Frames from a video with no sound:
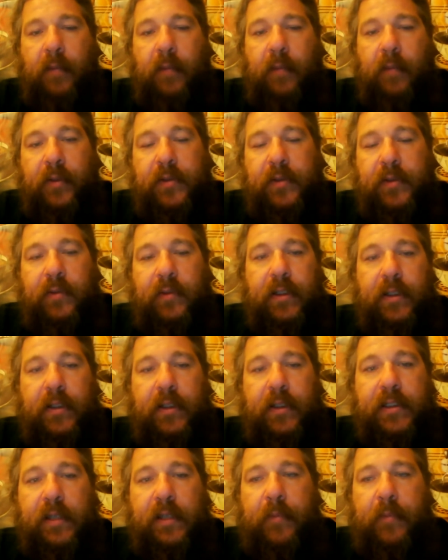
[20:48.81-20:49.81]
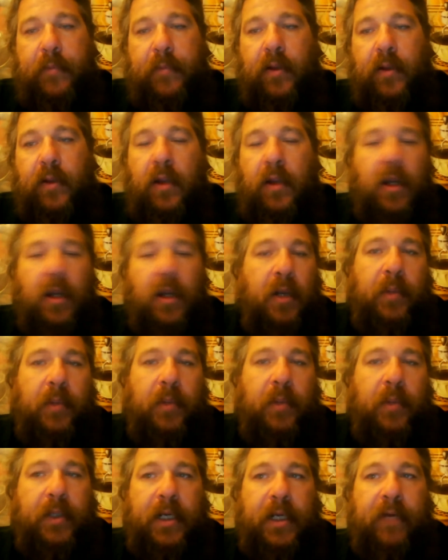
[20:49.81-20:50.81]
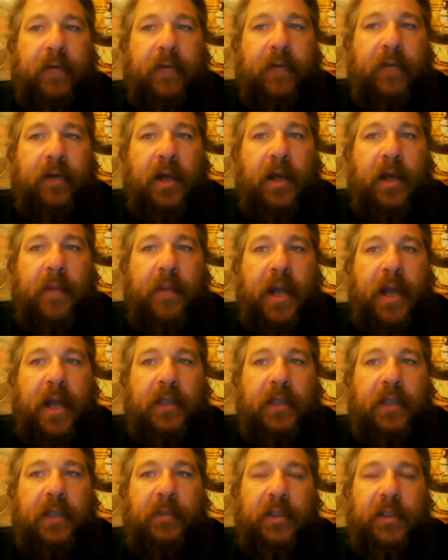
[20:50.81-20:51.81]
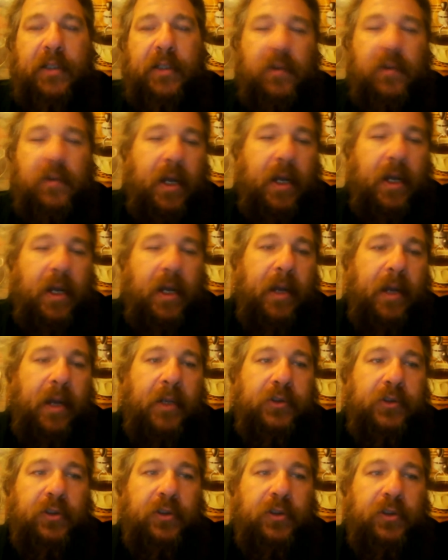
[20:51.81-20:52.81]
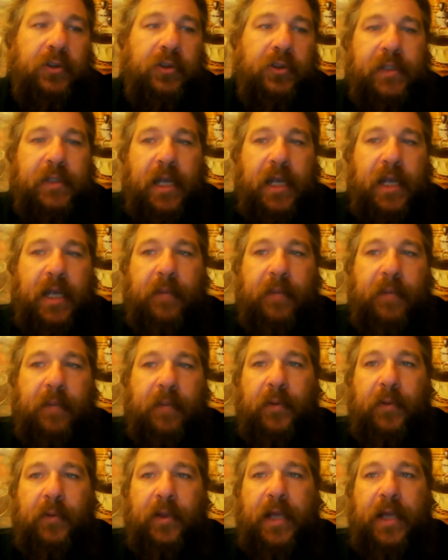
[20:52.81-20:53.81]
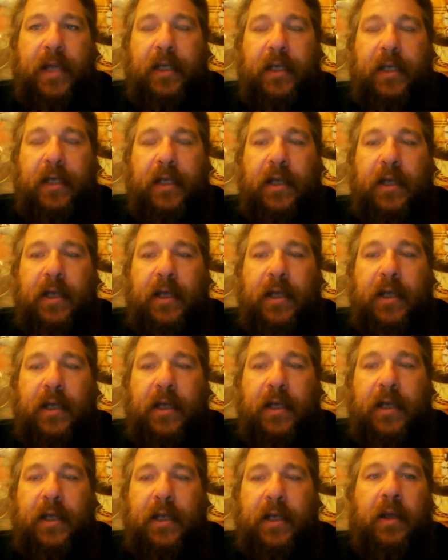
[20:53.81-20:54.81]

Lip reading: It was really simple, but they never got back to me. So I'm not sure what's happening with that company.